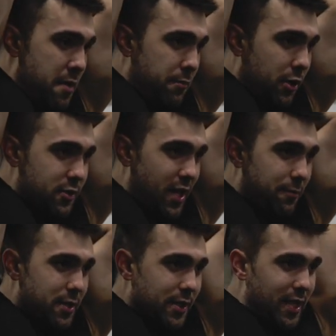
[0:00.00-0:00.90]
Bring those
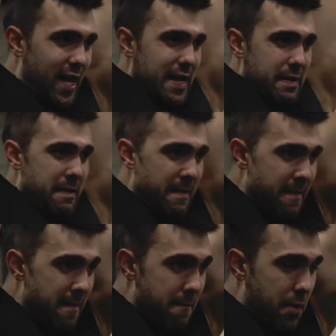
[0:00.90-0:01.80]
elbows in tight,
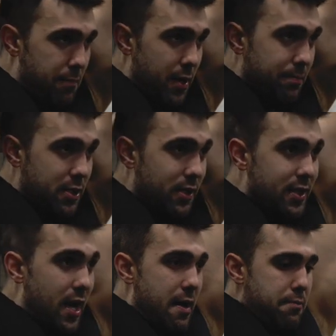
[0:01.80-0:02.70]
pump it up to the
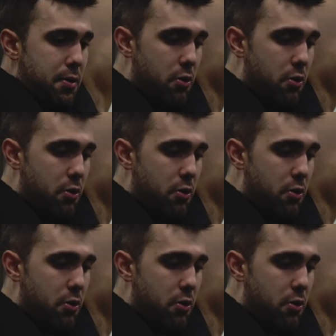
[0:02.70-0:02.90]
top.